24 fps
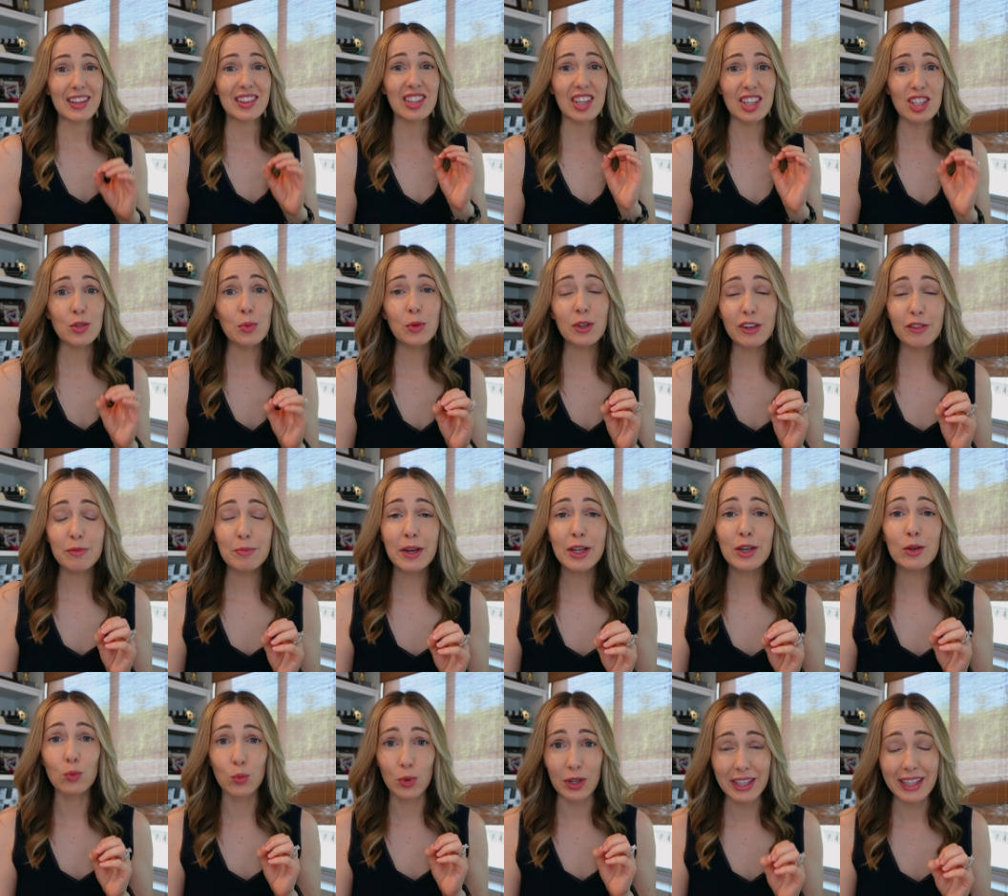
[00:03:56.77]
This would have
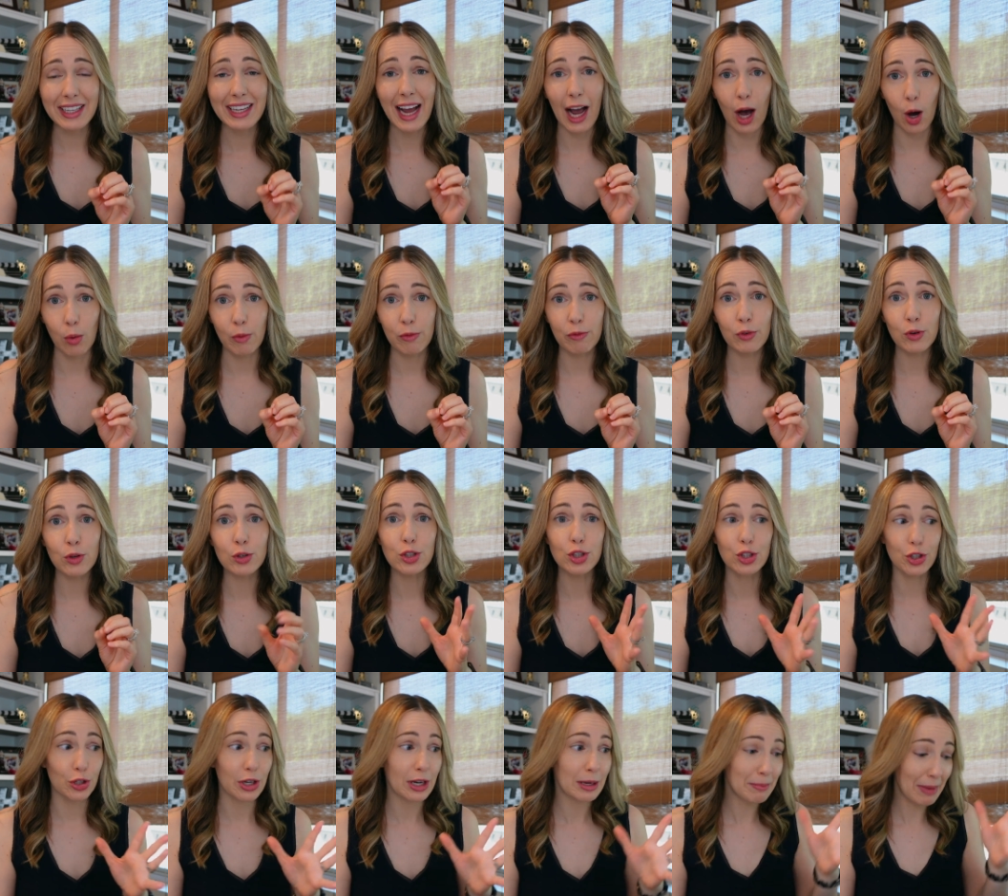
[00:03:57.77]
been really helpful
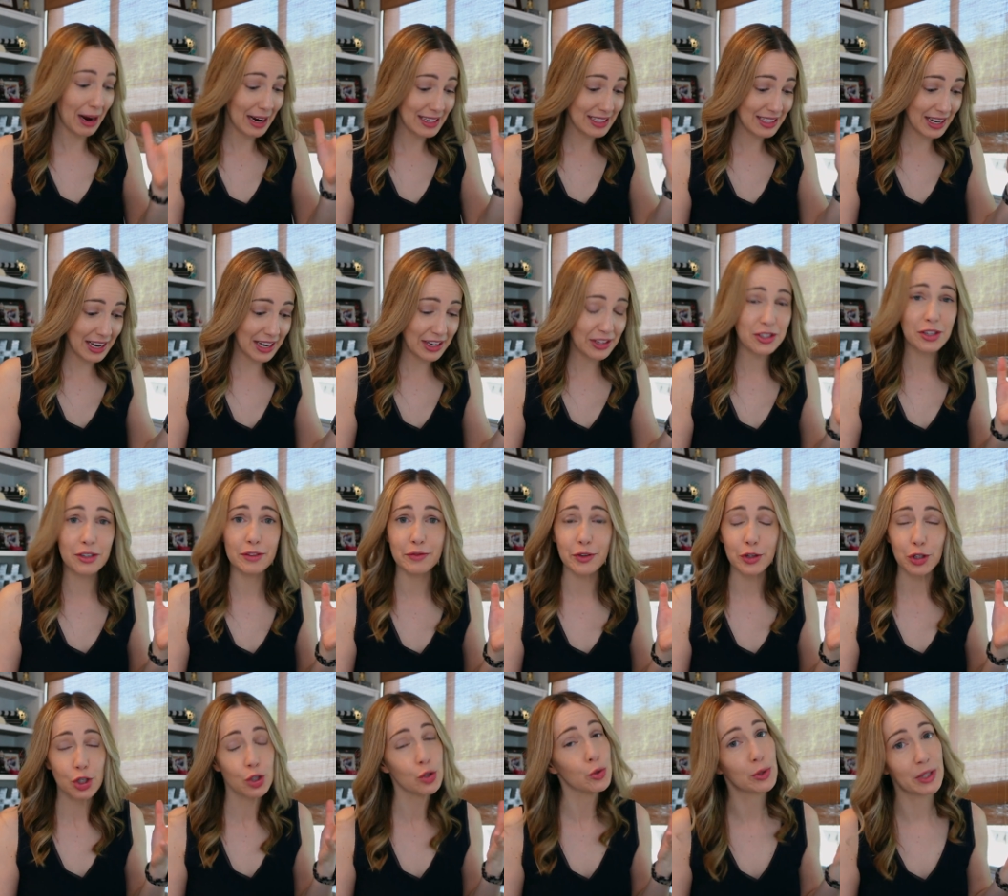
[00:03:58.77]
during my days
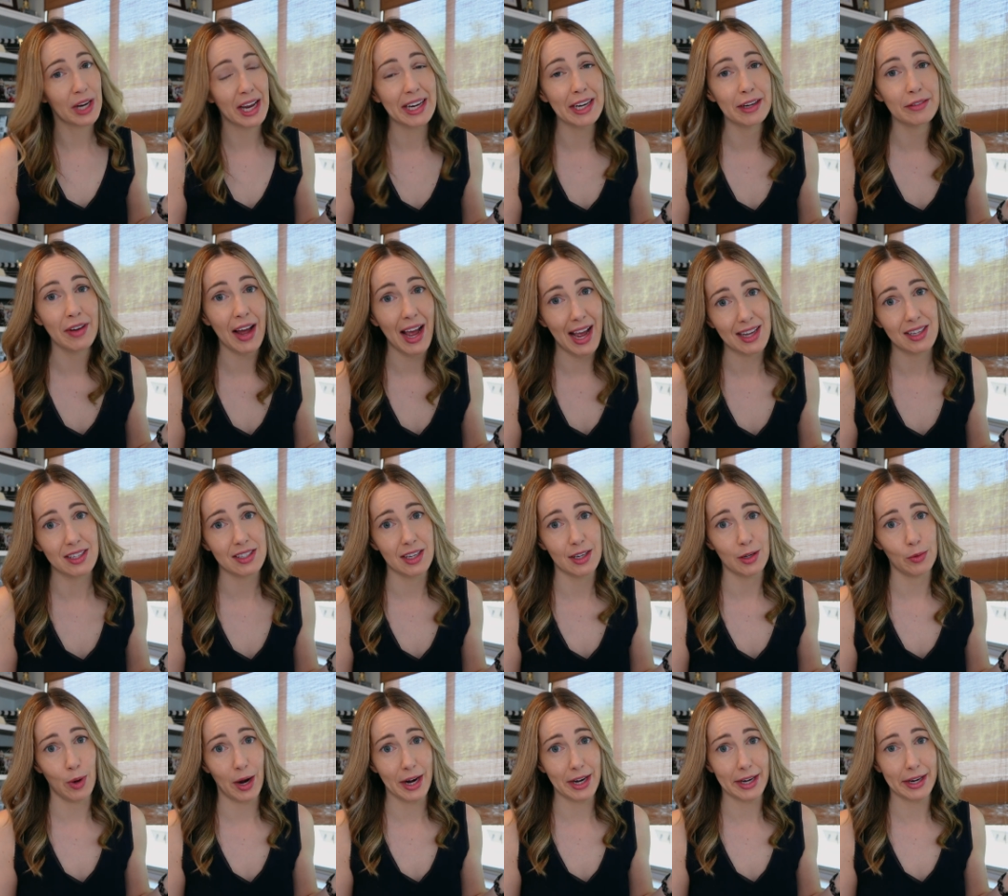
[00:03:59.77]
of creative
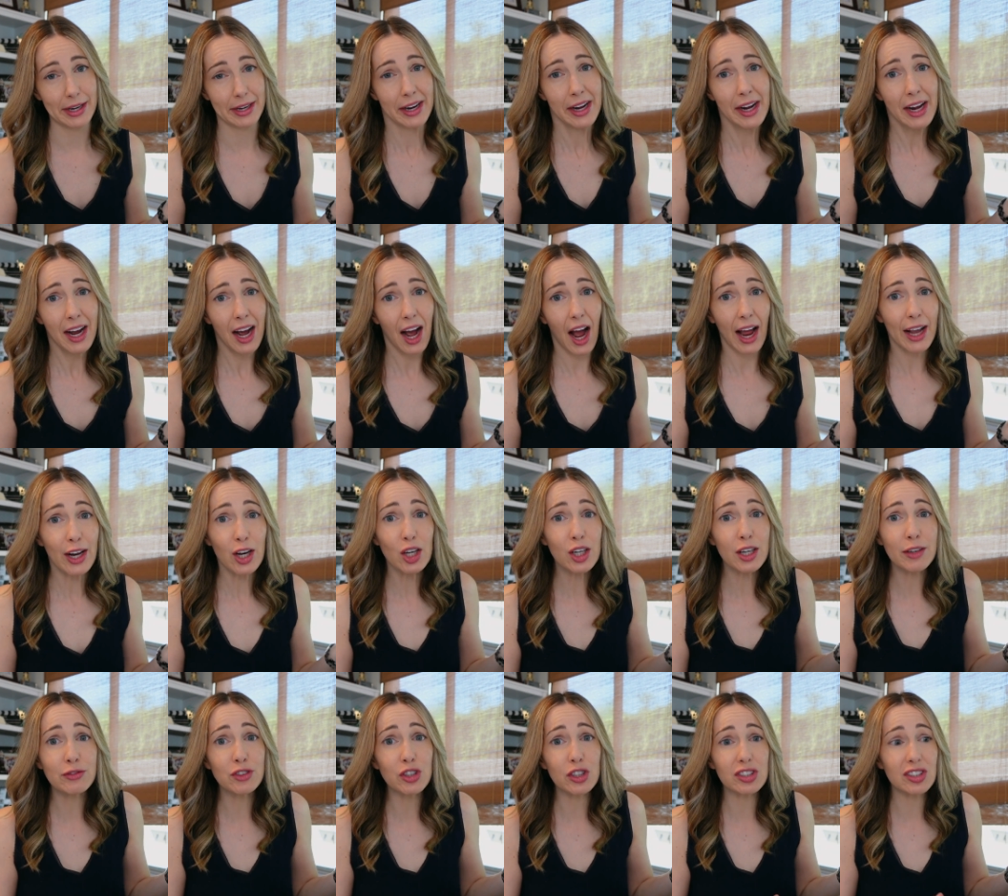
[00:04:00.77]
essay writing. I
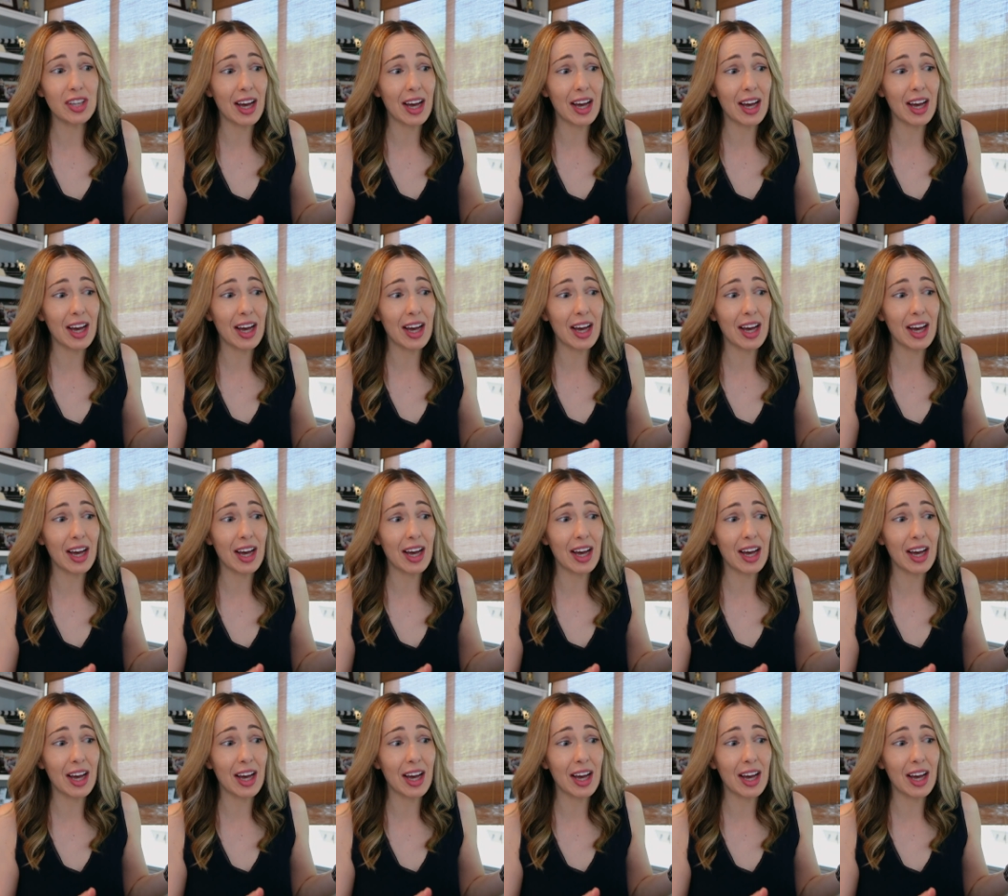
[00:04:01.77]
could have just